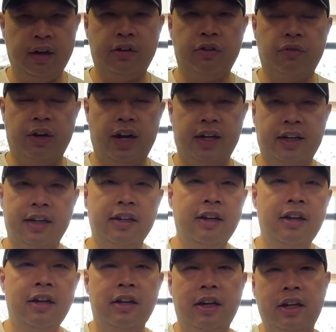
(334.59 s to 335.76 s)
in
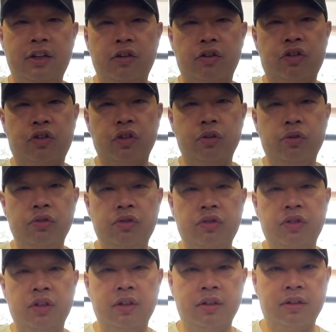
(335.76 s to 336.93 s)
your
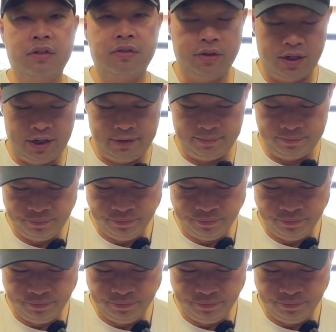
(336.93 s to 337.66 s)
shoes, right?